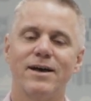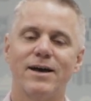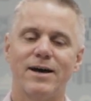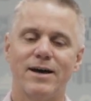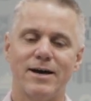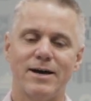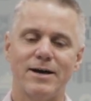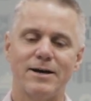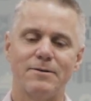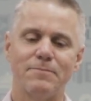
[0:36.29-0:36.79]

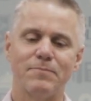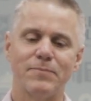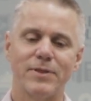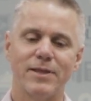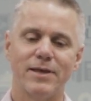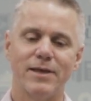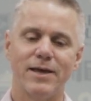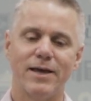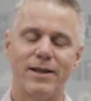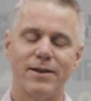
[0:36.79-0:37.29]
Um,
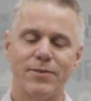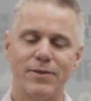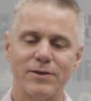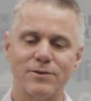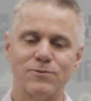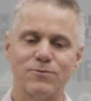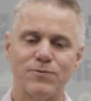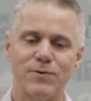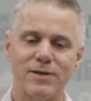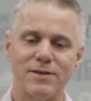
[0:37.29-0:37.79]
and I think
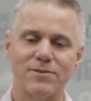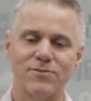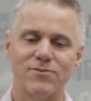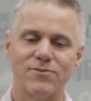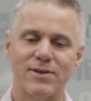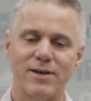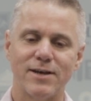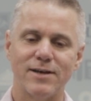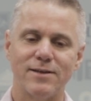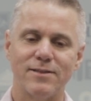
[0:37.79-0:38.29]
it's fair to
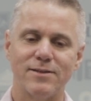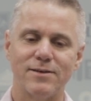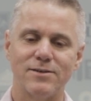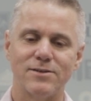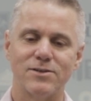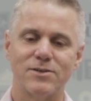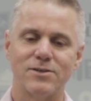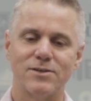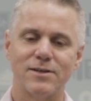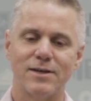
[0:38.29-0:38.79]
say
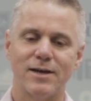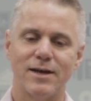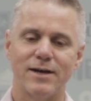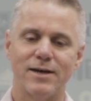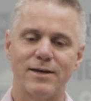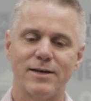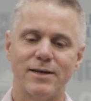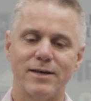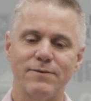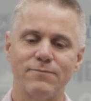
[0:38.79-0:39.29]
that
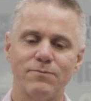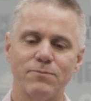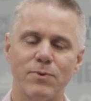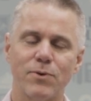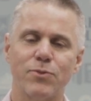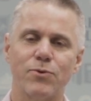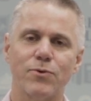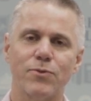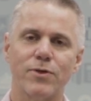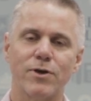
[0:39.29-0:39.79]
uh, even
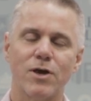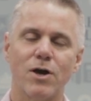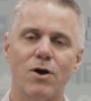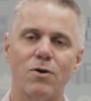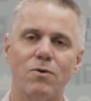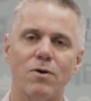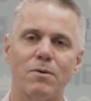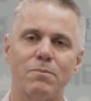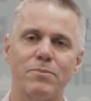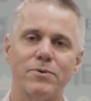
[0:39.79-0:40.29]
with all the
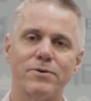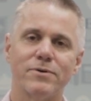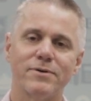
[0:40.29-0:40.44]
co-op